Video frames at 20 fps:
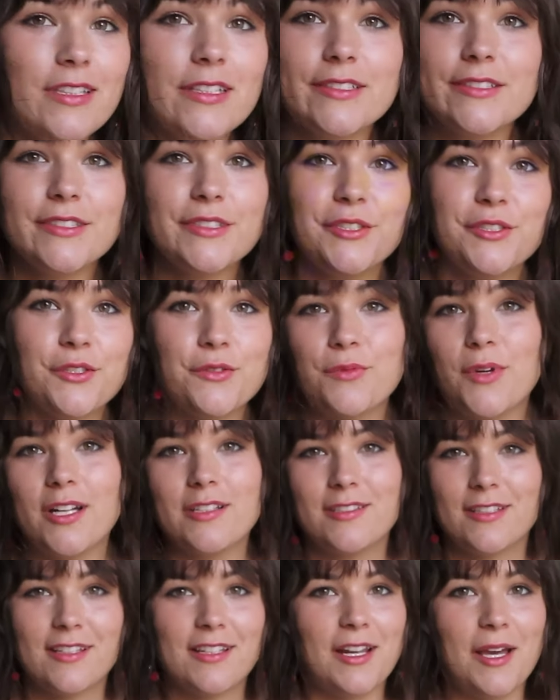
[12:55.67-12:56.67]
literally just
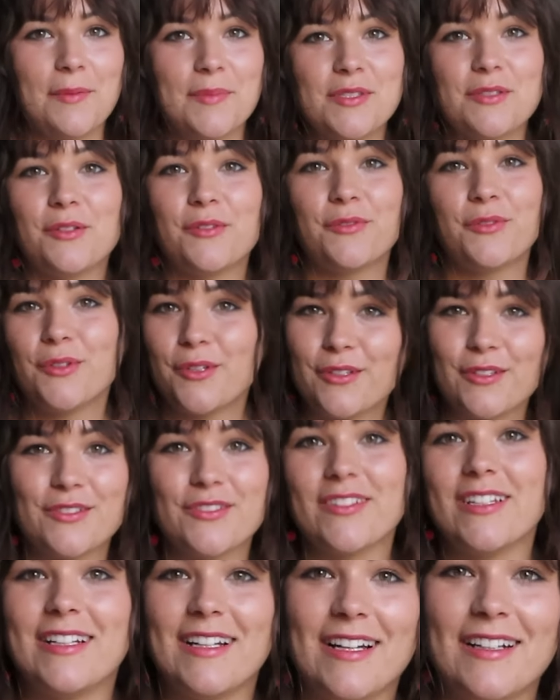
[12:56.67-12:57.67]
watching an episode of
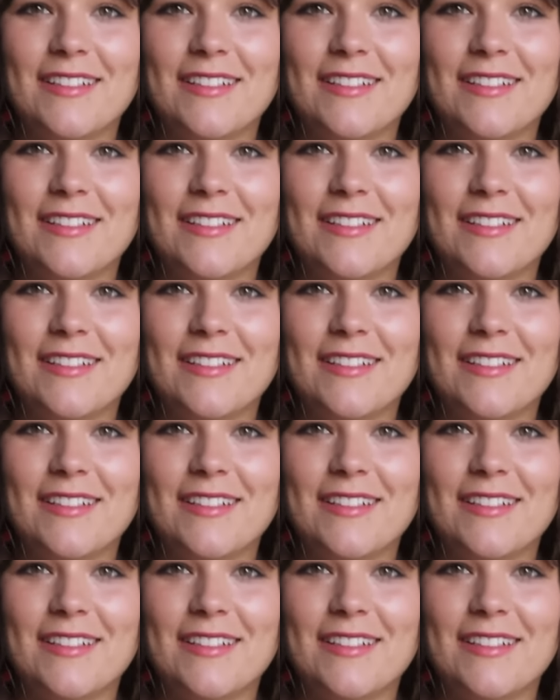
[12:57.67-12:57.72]
Hoarders right